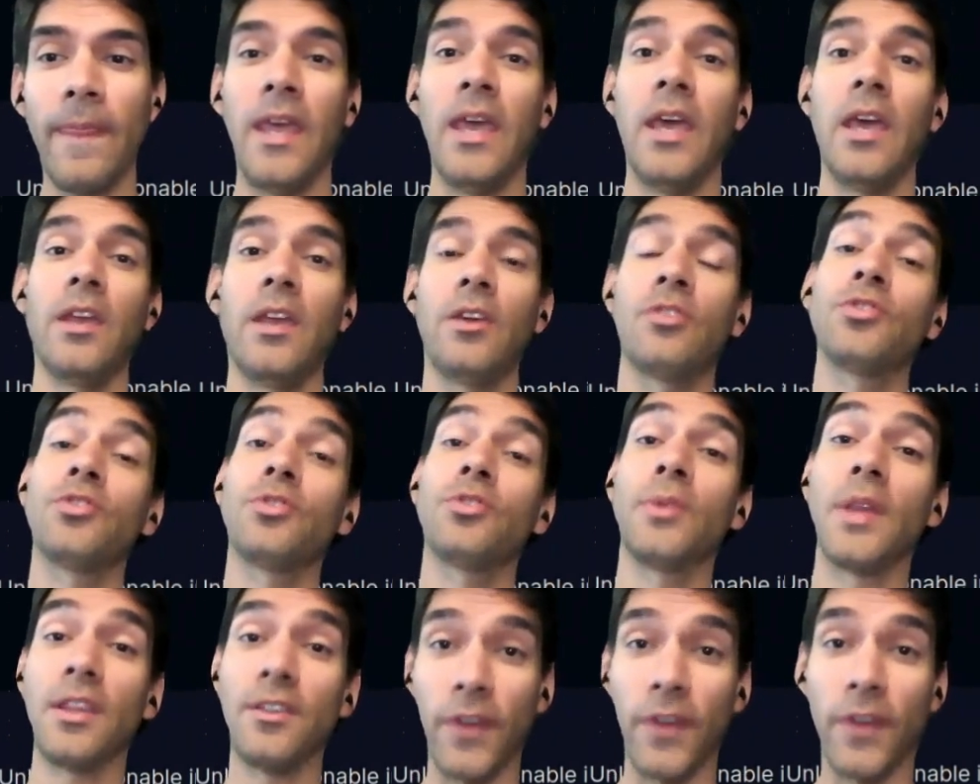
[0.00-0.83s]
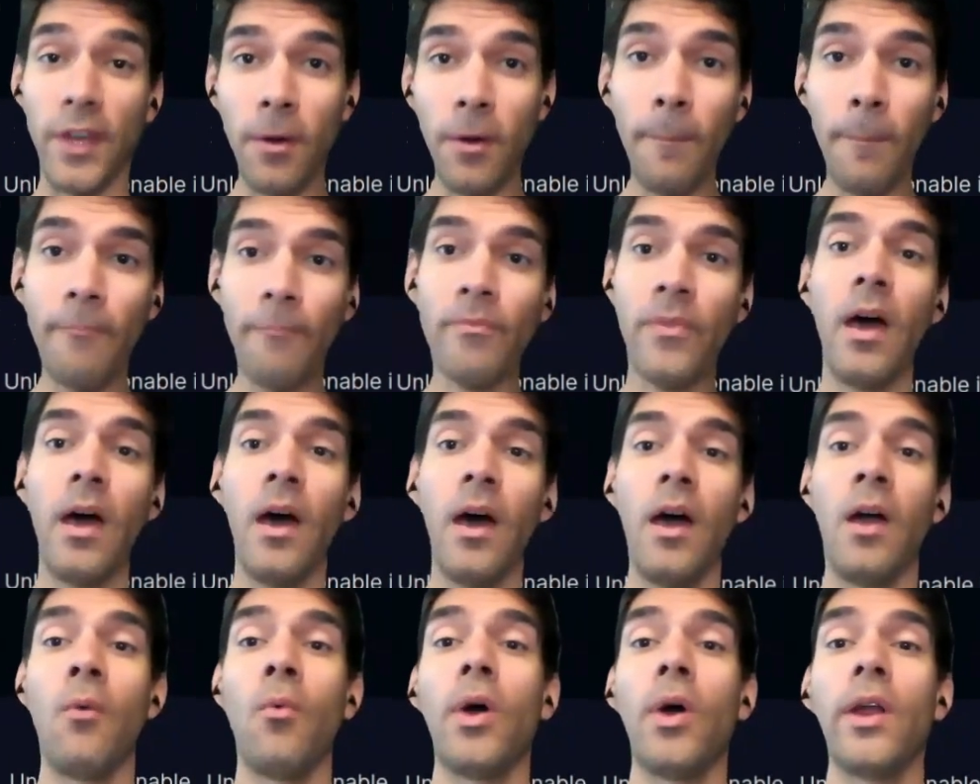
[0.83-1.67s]
And on today's video,
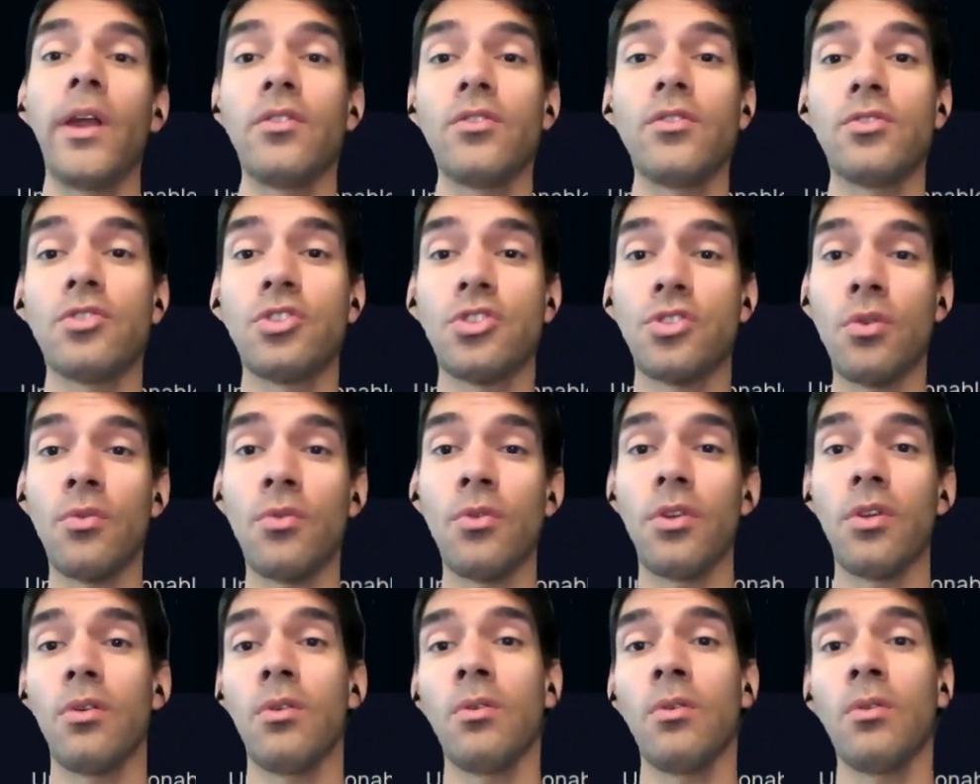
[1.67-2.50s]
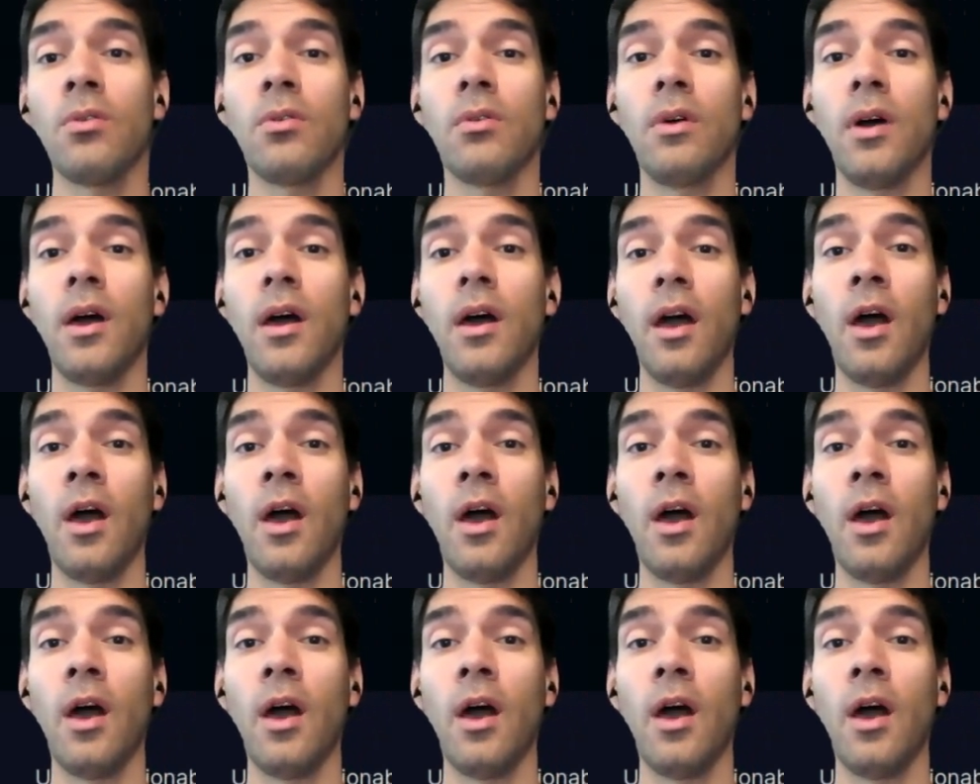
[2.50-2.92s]
I wanted to show you